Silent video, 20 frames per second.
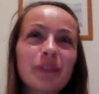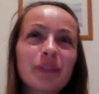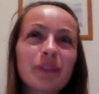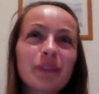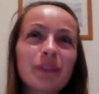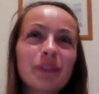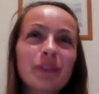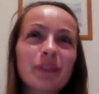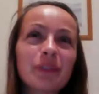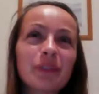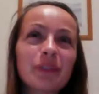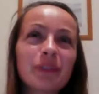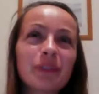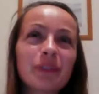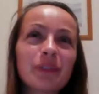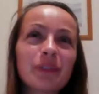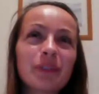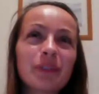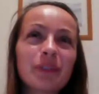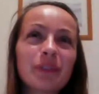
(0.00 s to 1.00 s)

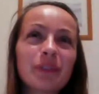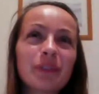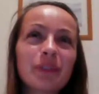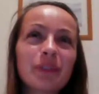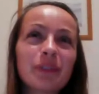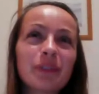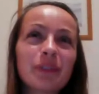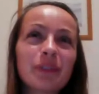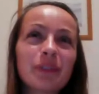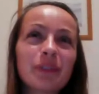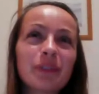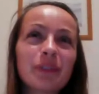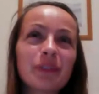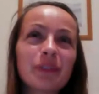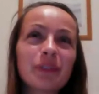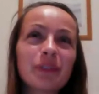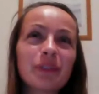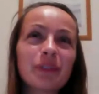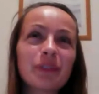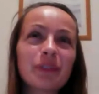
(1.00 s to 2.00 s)
prosperous, or would you
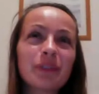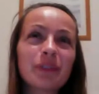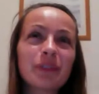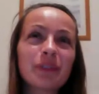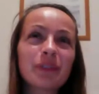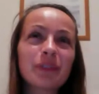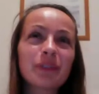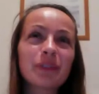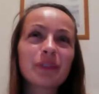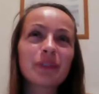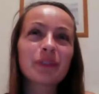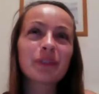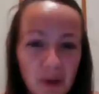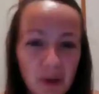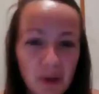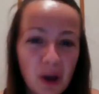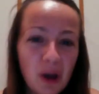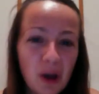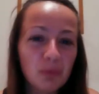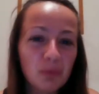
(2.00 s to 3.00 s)
like
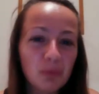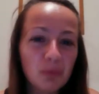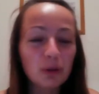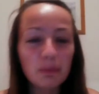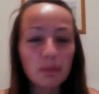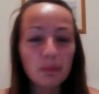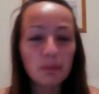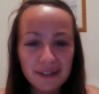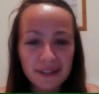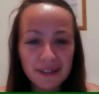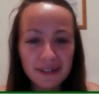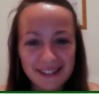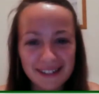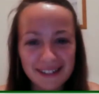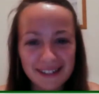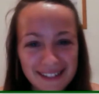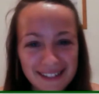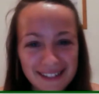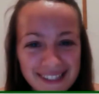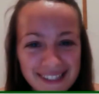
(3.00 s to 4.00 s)
more abundance?
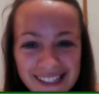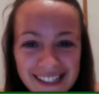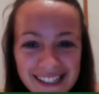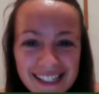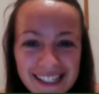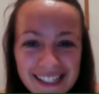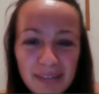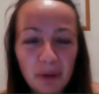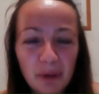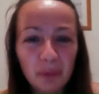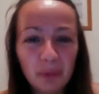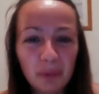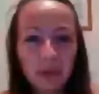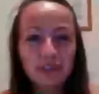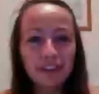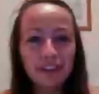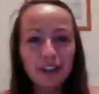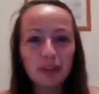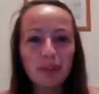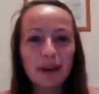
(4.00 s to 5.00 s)
But when you
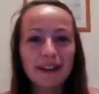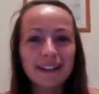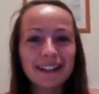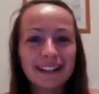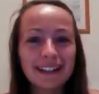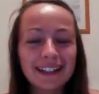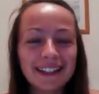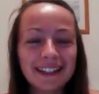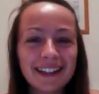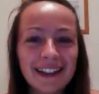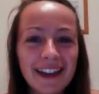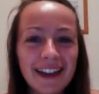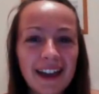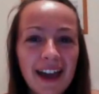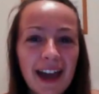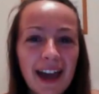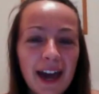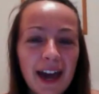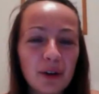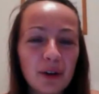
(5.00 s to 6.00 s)
think about it, like,
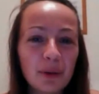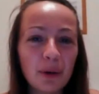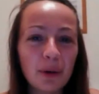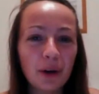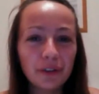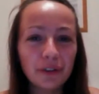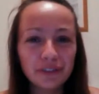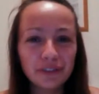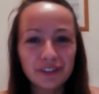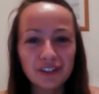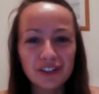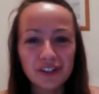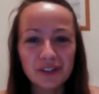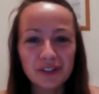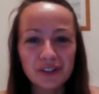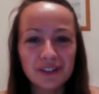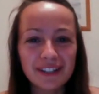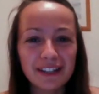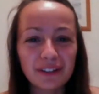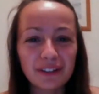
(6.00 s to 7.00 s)
how often do you
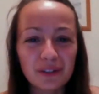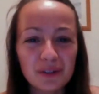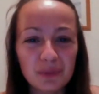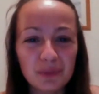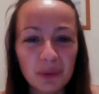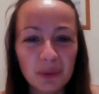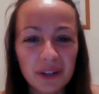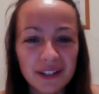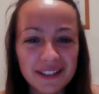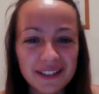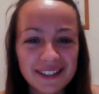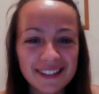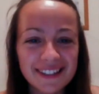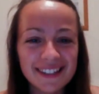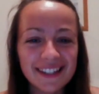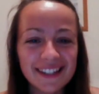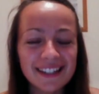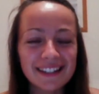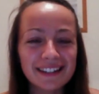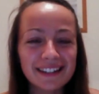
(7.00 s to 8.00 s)
say those words
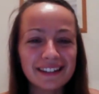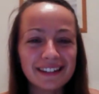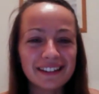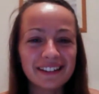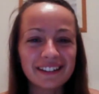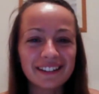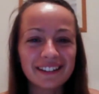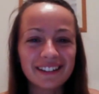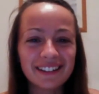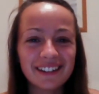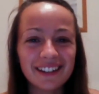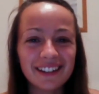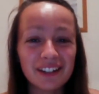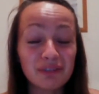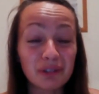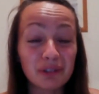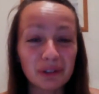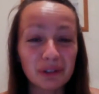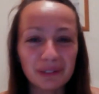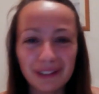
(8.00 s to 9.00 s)
in
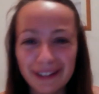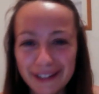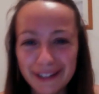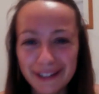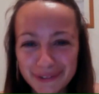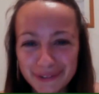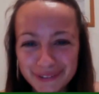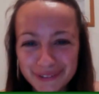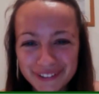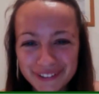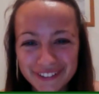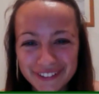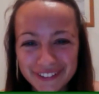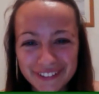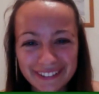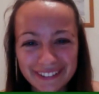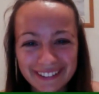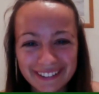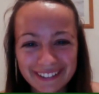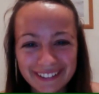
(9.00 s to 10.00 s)
real life? You know,
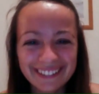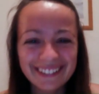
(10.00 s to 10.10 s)
like